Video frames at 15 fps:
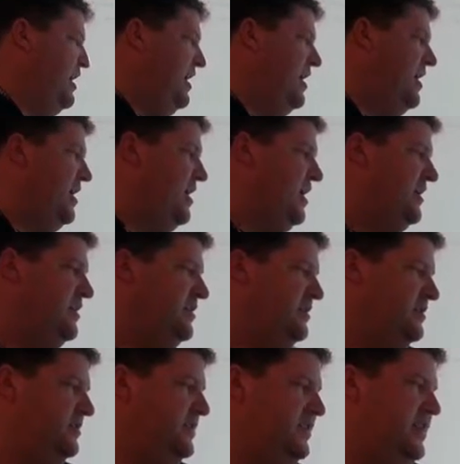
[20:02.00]
I
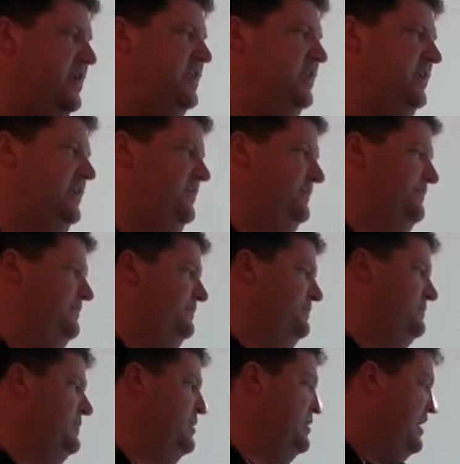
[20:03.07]
can edit it.
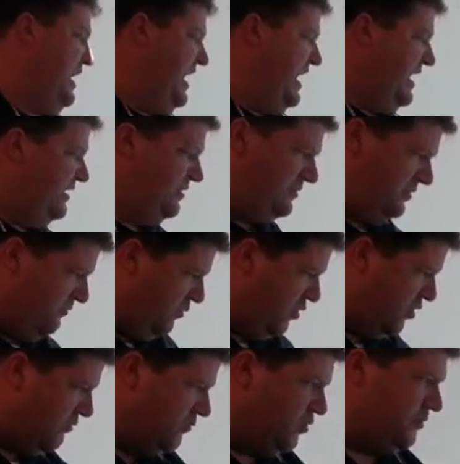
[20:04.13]
And the
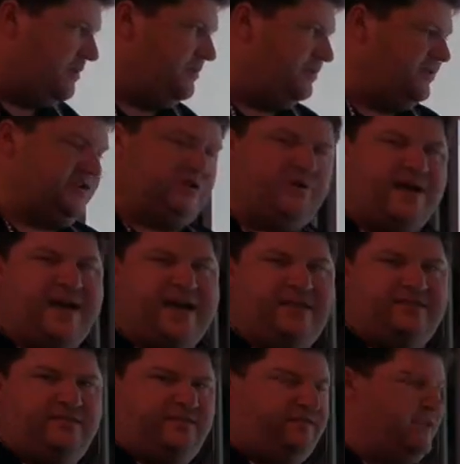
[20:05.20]
more and more people that you
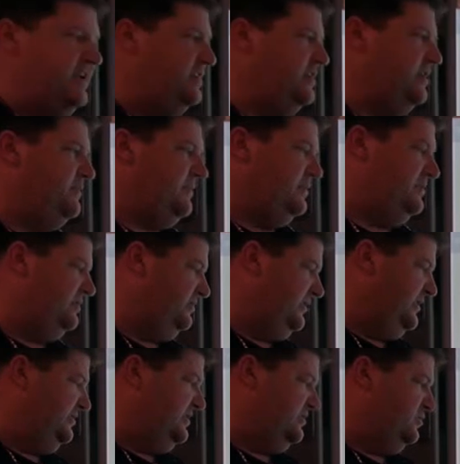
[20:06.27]
add, they end up in this
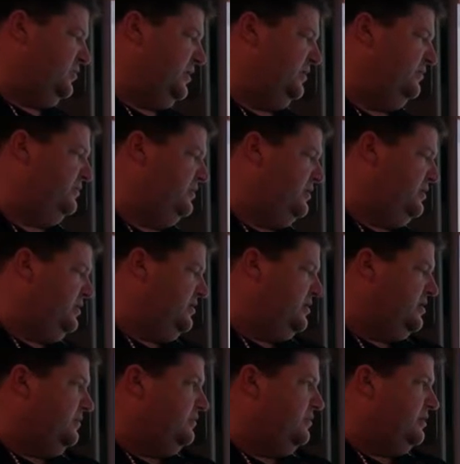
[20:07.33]
list as well.
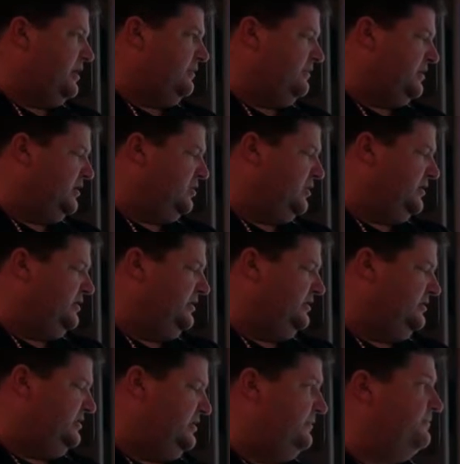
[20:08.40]
I'm going to go ahead and
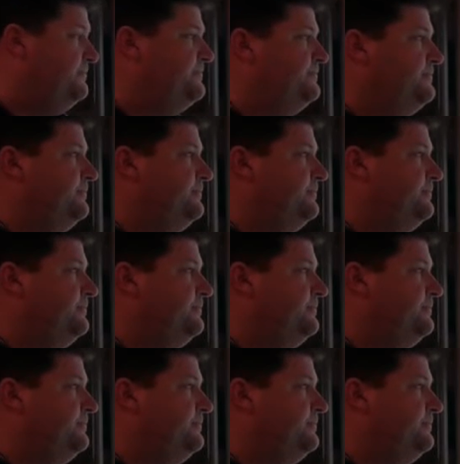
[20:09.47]
hit done.